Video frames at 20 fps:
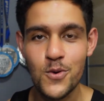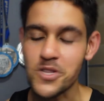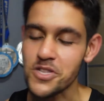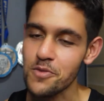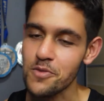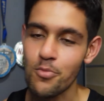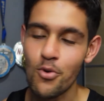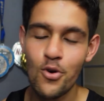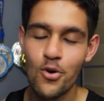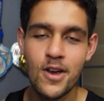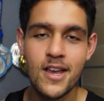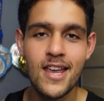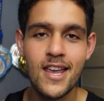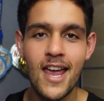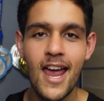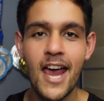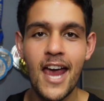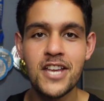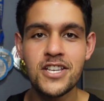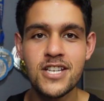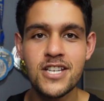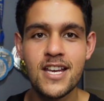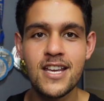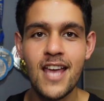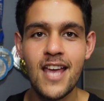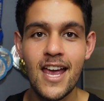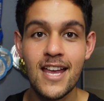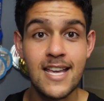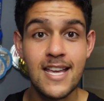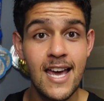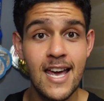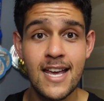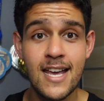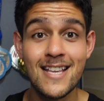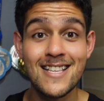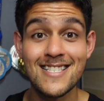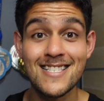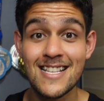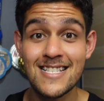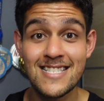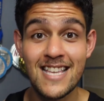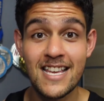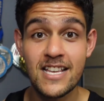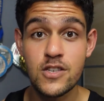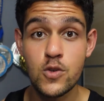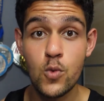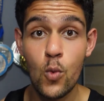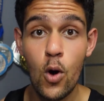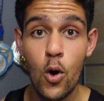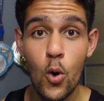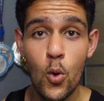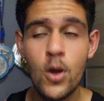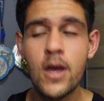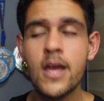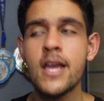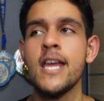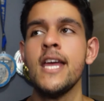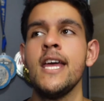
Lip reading: It's your boy AJ, aka Sensei Swole.